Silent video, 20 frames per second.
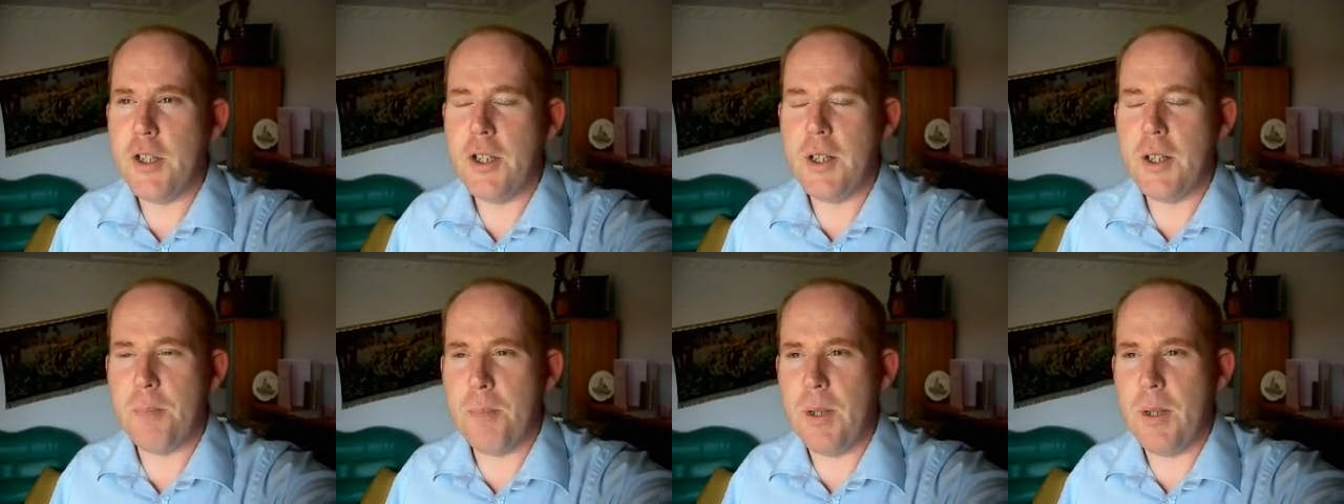
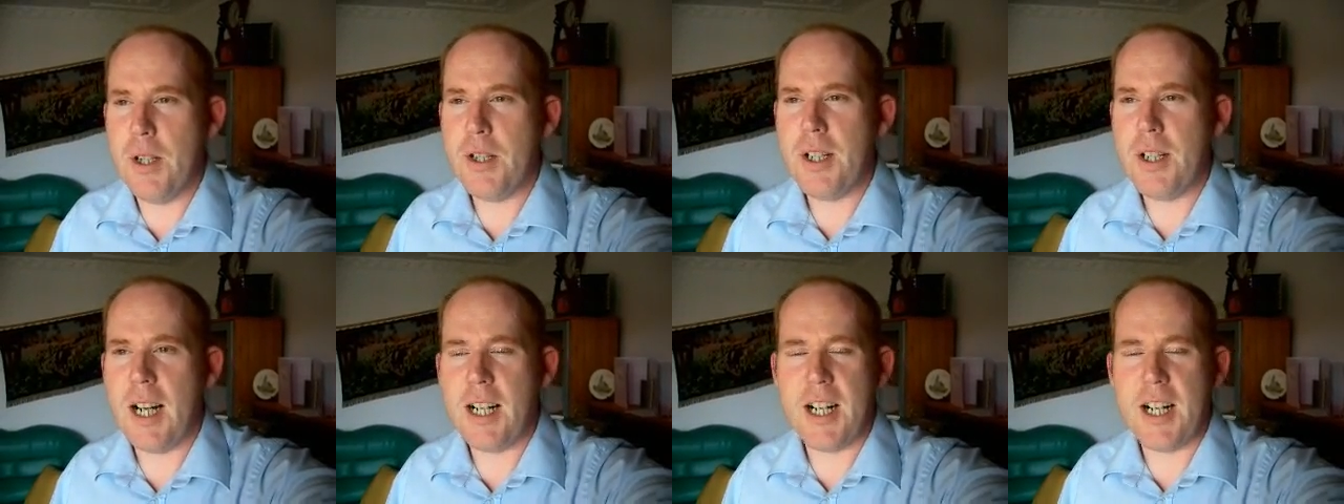So the
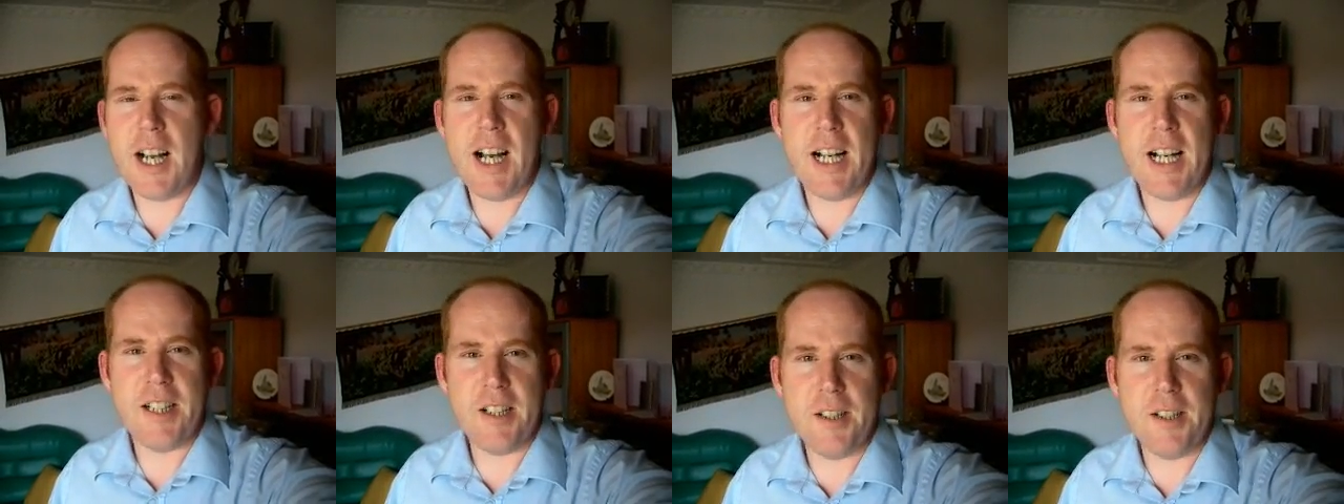person had a
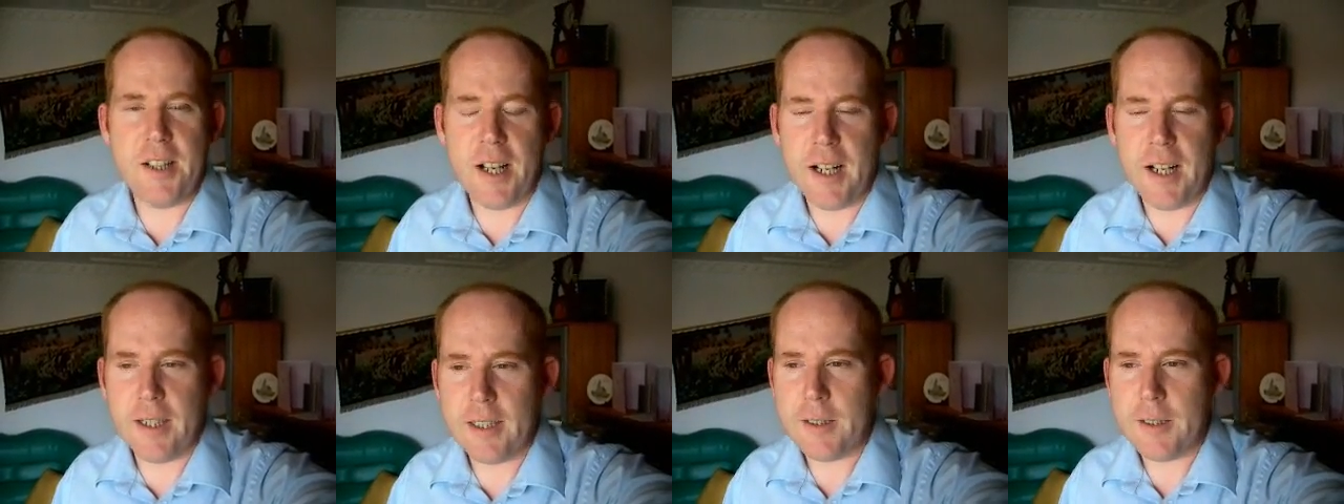heart
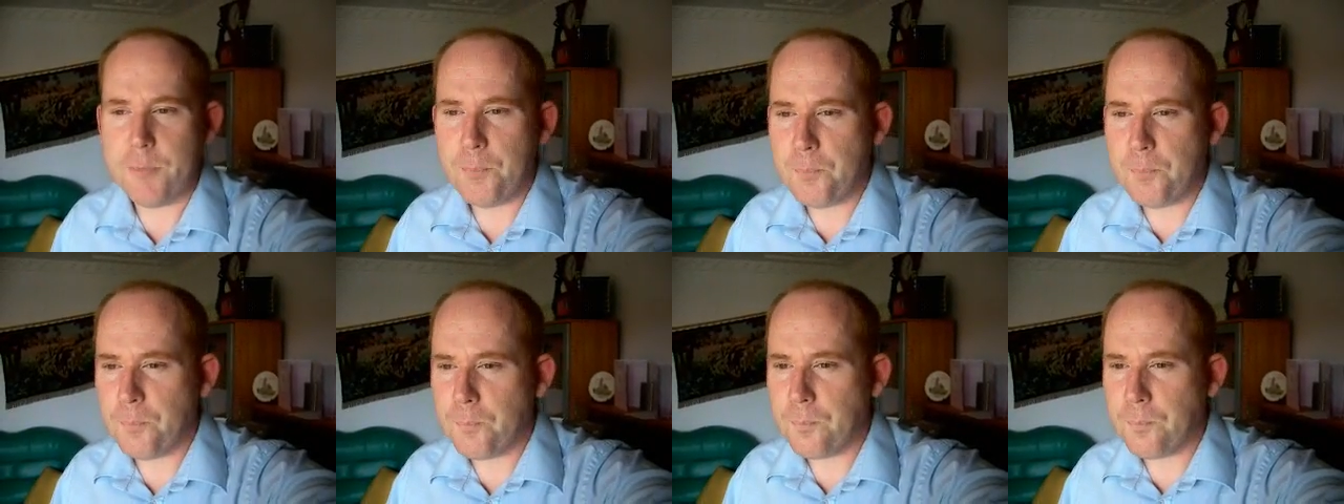attack
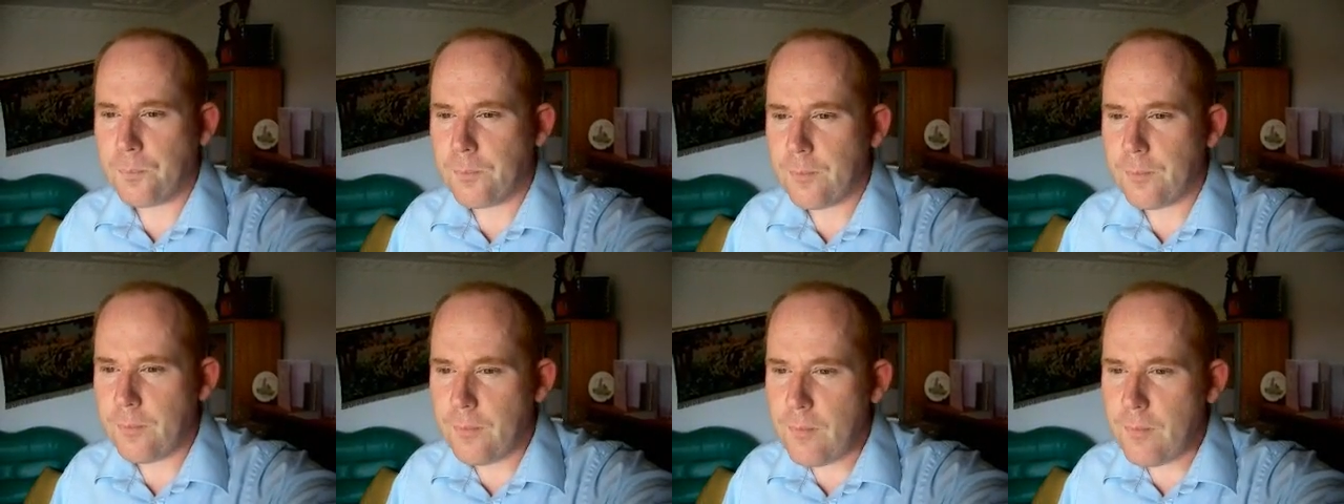
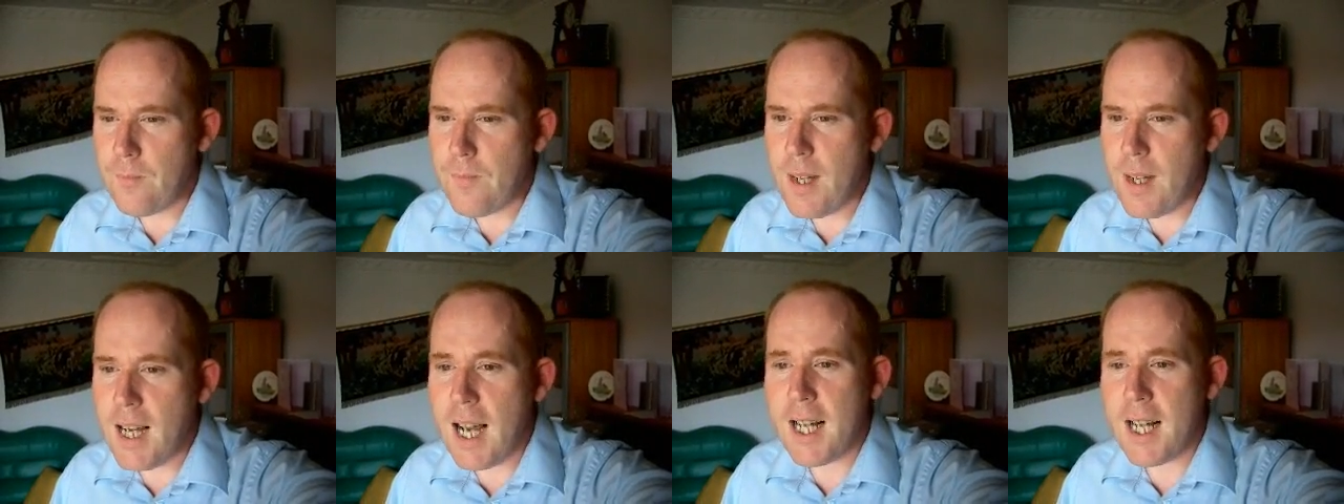
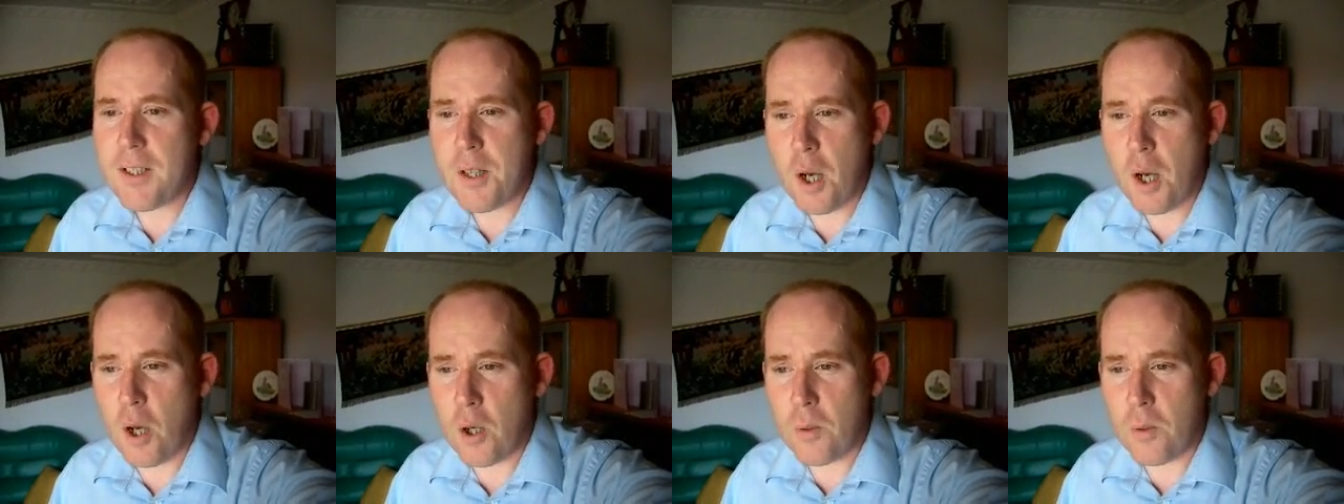
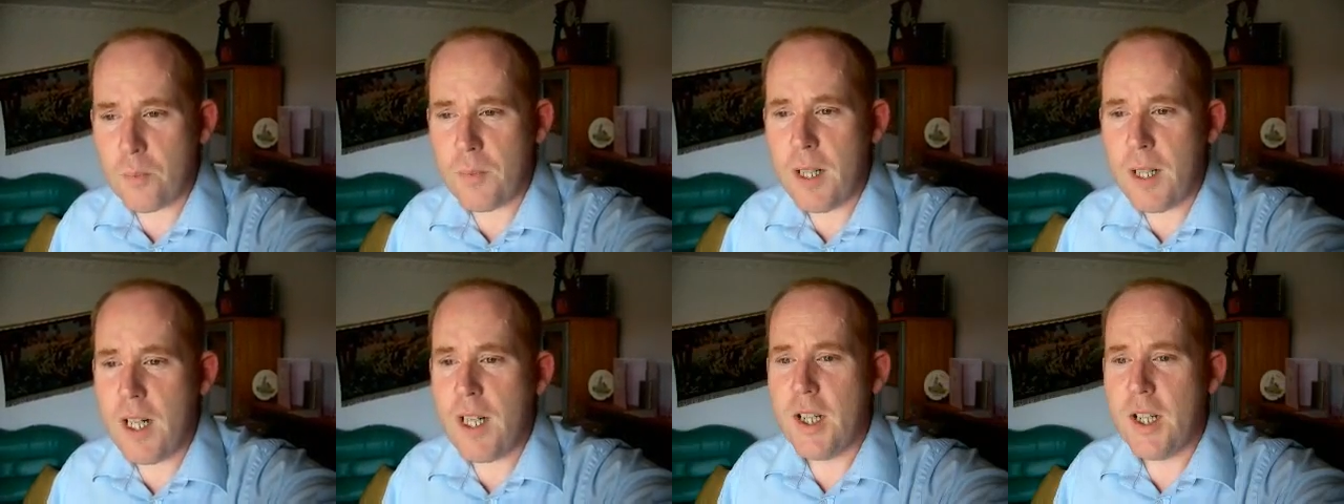at
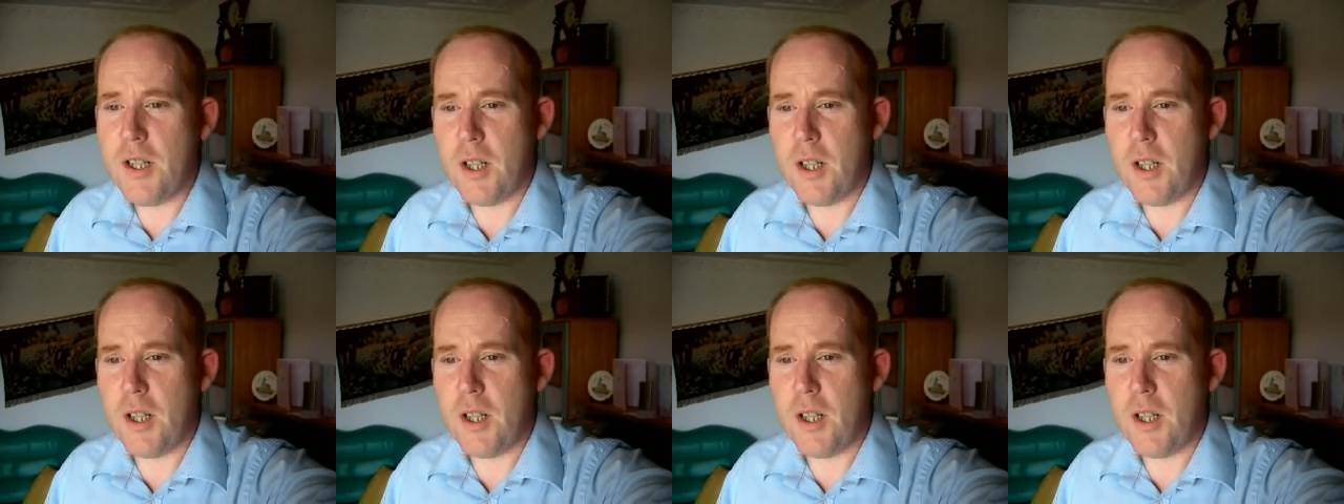home,